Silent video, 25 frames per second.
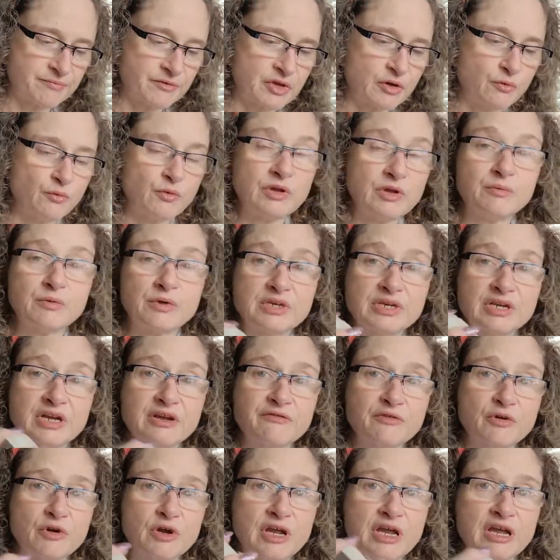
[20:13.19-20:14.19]
we would
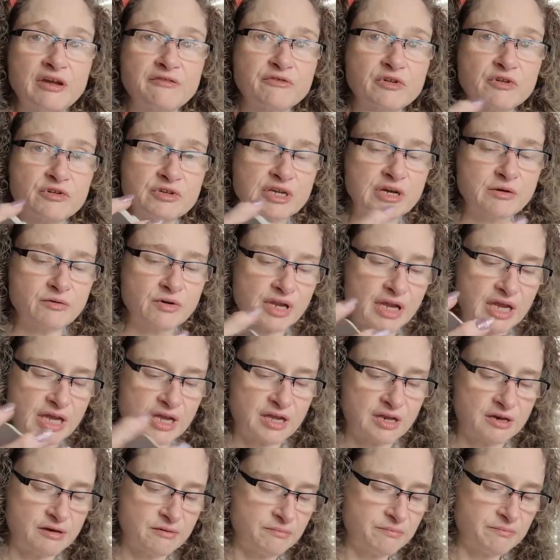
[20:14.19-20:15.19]
never, ever doubt
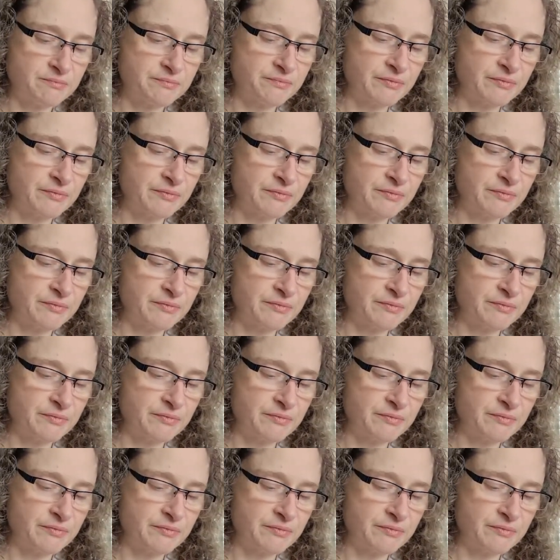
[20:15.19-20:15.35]
again.